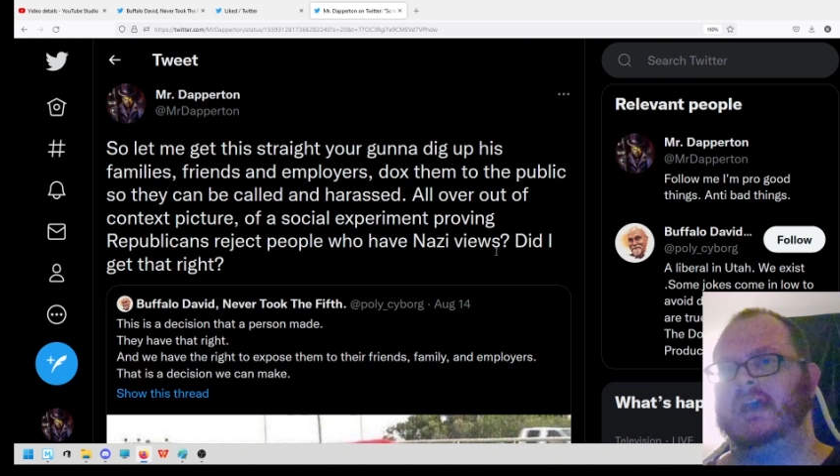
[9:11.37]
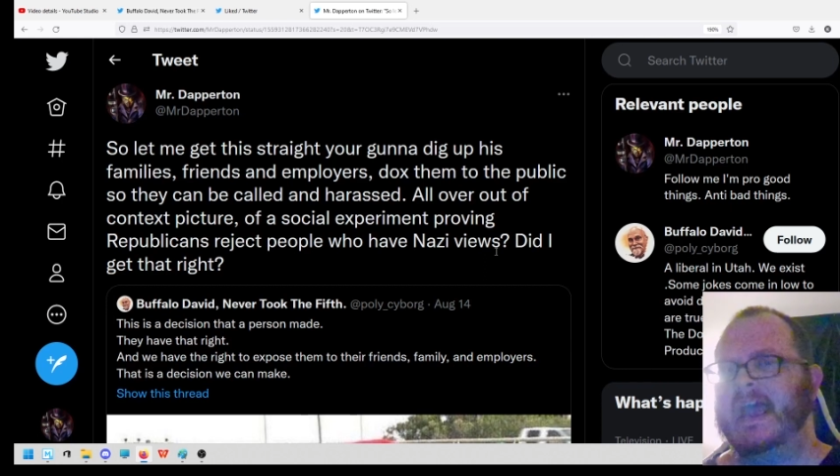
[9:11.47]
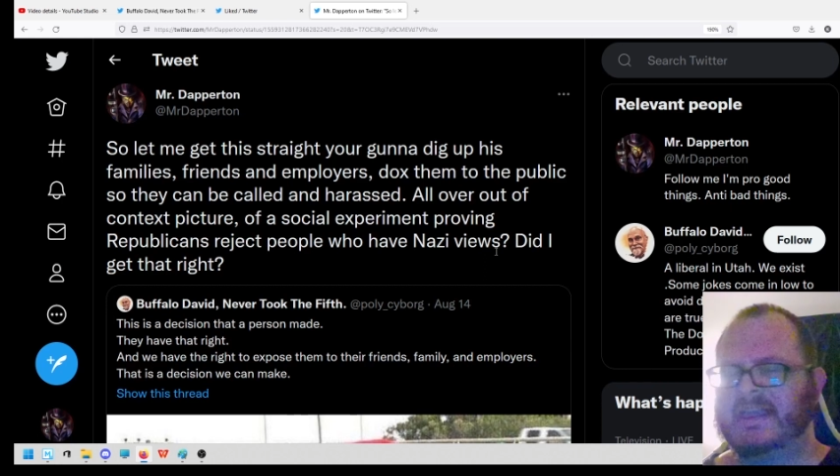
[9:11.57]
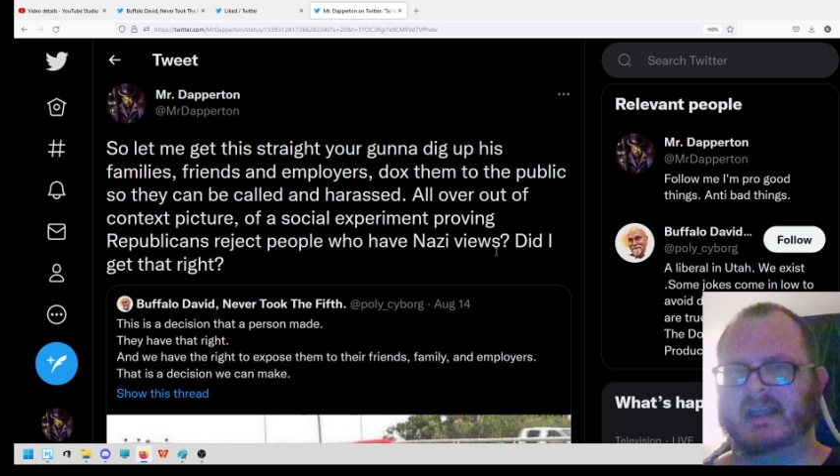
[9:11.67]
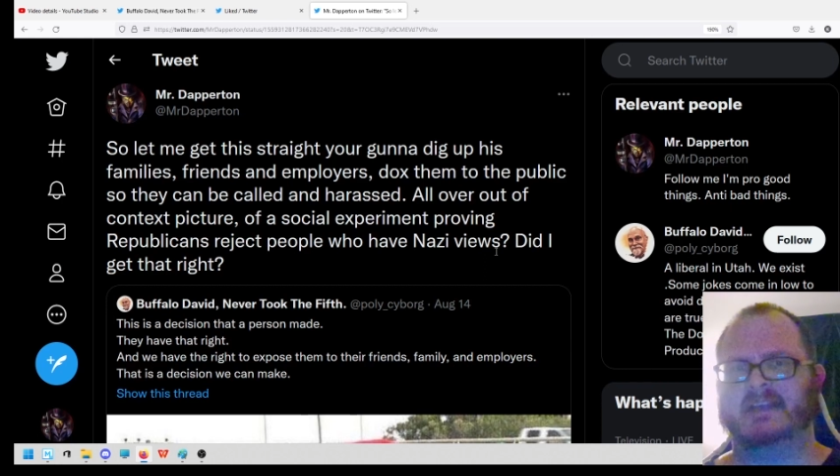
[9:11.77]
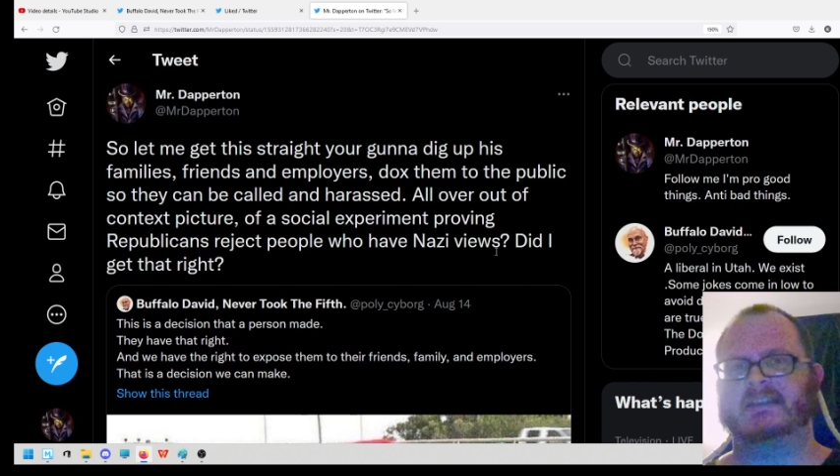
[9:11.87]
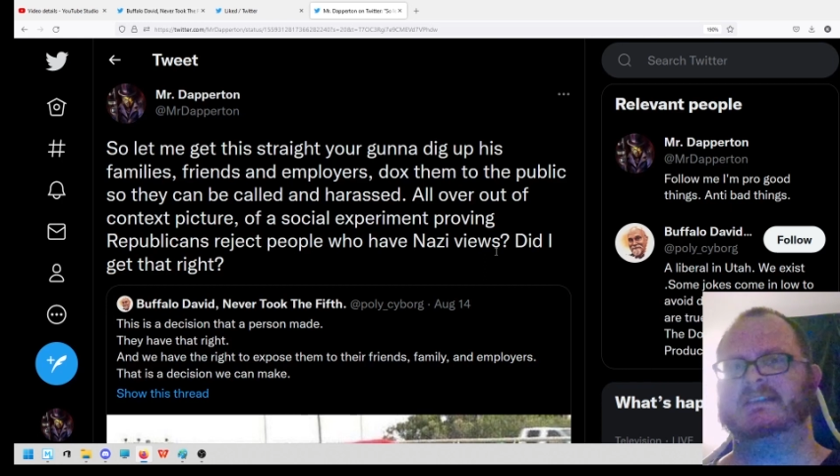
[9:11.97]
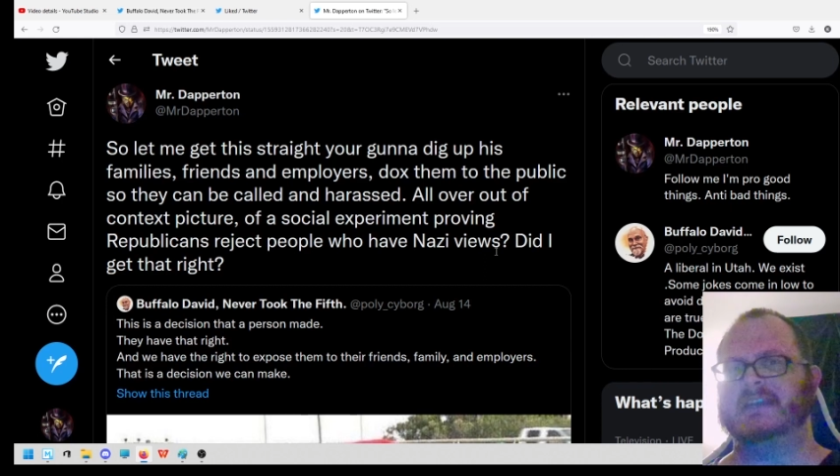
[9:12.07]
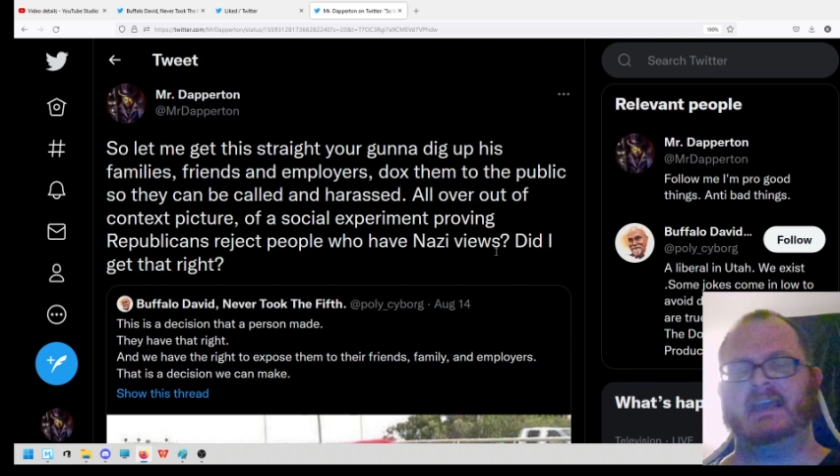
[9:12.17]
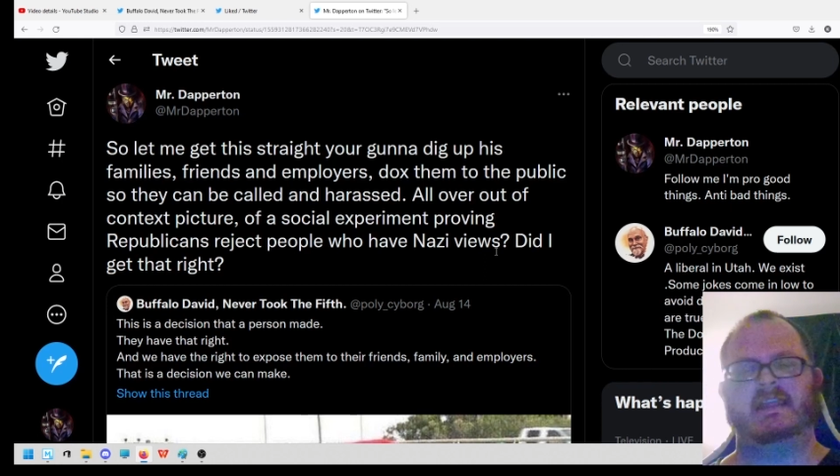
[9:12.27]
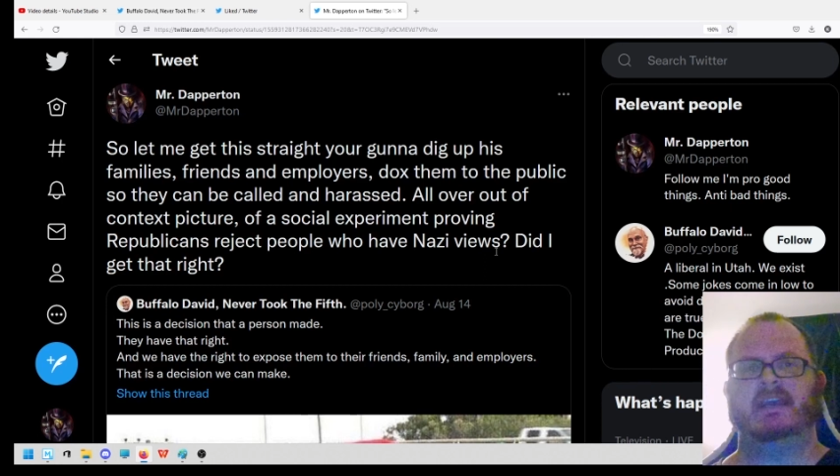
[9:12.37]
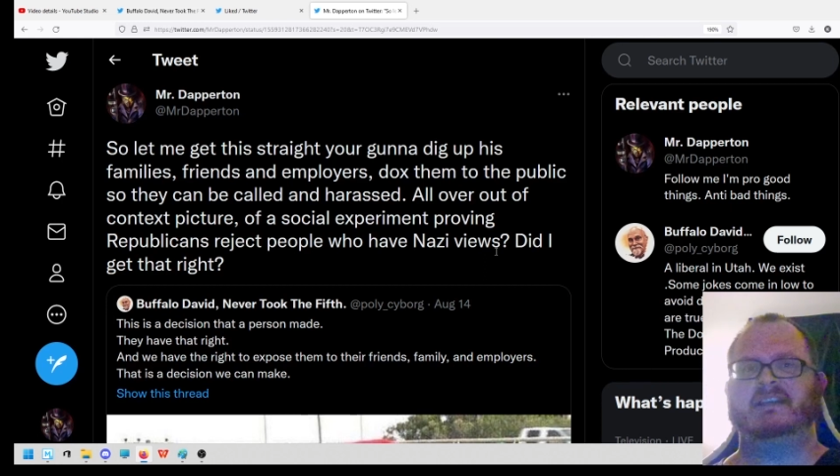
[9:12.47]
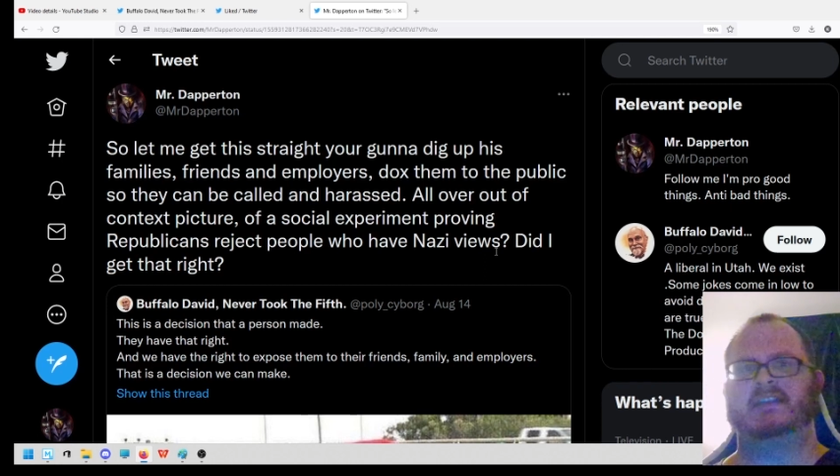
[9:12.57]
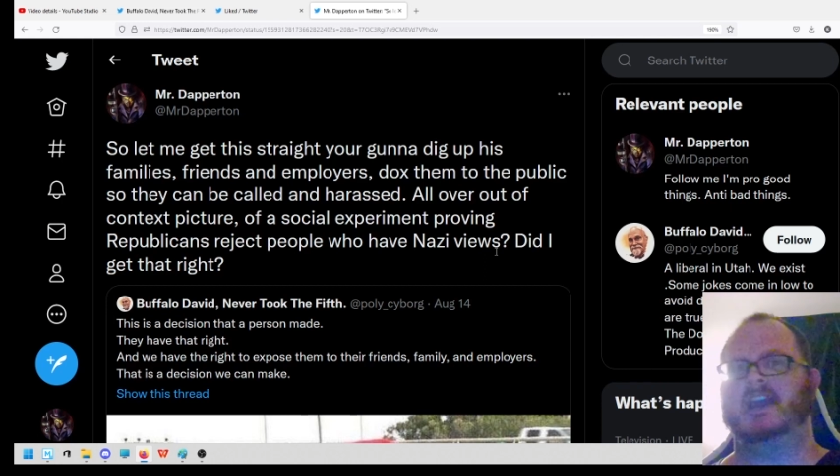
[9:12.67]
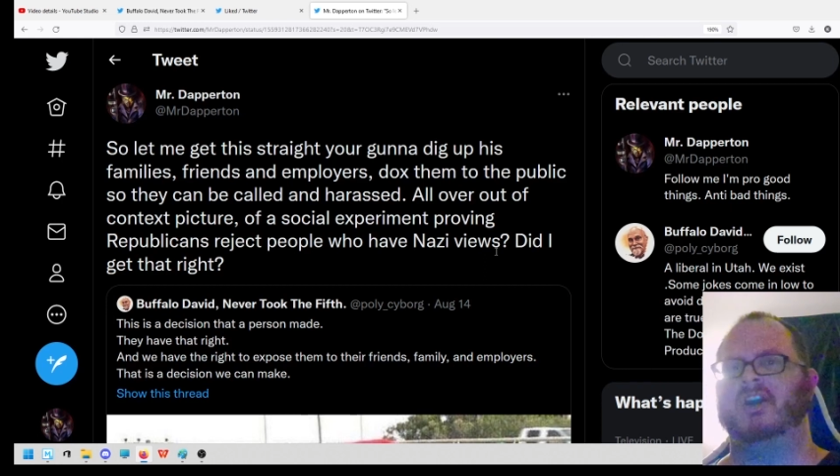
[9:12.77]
And they like to say things that